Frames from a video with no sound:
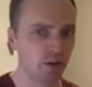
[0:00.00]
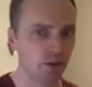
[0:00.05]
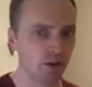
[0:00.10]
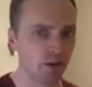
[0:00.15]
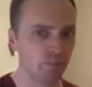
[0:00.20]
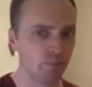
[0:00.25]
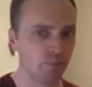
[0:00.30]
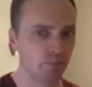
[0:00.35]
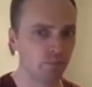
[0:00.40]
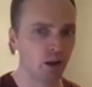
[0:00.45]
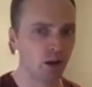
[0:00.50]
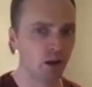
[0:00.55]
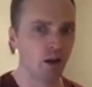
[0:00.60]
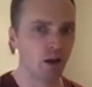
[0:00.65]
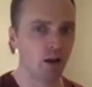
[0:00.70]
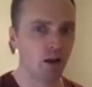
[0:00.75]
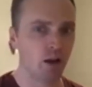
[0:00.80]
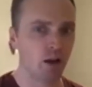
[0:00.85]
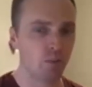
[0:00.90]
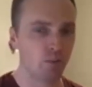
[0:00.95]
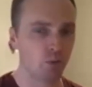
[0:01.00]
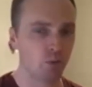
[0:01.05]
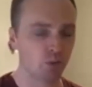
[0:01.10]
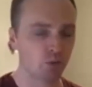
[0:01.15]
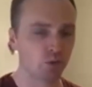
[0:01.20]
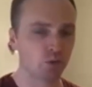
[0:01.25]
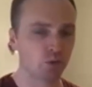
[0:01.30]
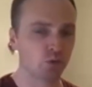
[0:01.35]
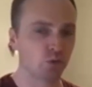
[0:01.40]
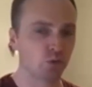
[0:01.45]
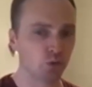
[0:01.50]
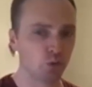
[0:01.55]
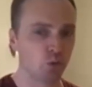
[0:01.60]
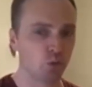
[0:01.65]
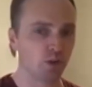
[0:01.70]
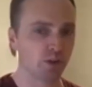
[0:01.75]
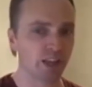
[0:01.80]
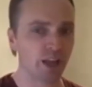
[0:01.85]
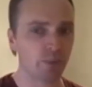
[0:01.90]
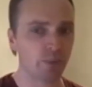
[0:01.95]
I'm not too sure
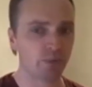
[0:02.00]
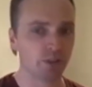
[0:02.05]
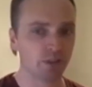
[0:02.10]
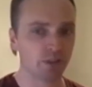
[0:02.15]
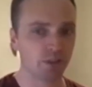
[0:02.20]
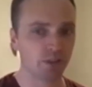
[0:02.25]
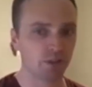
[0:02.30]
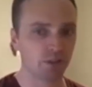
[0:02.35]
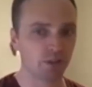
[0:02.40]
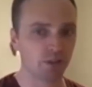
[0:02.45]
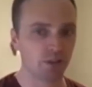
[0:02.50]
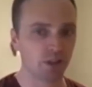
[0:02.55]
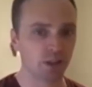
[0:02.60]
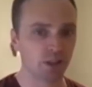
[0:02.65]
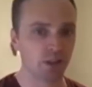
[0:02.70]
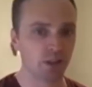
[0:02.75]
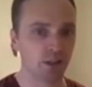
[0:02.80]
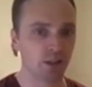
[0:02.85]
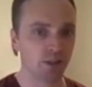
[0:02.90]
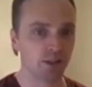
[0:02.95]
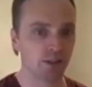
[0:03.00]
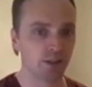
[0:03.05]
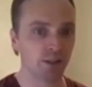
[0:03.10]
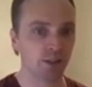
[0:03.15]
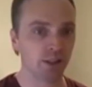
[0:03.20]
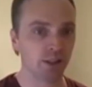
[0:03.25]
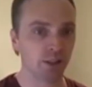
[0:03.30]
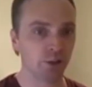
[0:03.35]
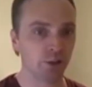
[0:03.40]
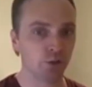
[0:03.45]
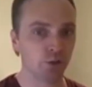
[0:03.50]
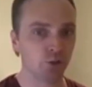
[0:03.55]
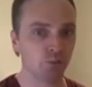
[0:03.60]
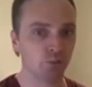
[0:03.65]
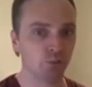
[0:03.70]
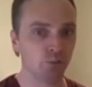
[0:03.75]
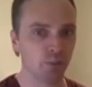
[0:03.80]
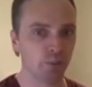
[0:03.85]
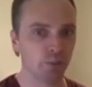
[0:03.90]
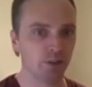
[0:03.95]
what's happening in the EU,
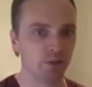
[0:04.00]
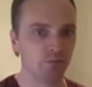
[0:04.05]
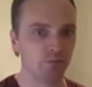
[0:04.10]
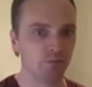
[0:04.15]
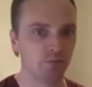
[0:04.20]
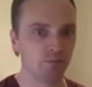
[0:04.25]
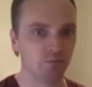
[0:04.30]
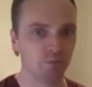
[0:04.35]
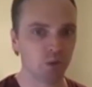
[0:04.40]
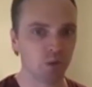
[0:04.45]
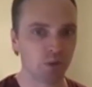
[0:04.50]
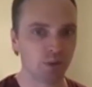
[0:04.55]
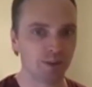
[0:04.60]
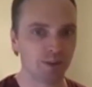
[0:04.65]
but I mean, you know,